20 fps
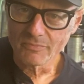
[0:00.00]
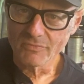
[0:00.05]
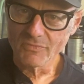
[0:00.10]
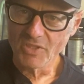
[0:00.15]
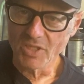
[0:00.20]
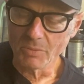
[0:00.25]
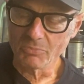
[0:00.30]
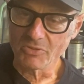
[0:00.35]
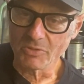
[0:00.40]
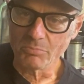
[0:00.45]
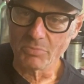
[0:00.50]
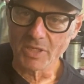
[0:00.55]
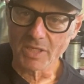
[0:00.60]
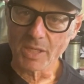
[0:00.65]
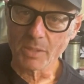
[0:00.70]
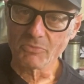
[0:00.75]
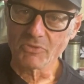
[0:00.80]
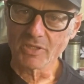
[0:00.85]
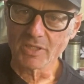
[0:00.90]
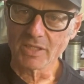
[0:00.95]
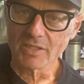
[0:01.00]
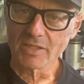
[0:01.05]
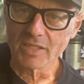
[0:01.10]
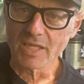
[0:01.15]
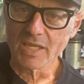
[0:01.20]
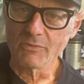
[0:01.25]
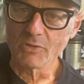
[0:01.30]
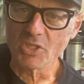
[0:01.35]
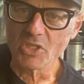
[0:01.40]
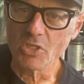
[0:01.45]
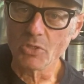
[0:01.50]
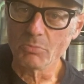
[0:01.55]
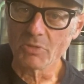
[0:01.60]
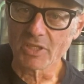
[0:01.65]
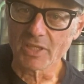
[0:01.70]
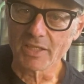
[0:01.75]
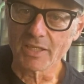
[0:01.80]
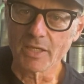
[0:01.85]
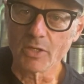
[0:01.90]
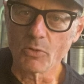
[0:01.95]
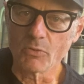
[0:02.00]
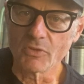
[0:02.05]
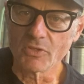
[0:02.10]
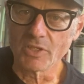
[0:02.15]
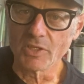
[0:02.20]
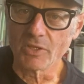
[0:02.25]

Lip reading: Gibson pickups in it that I've accumulated over the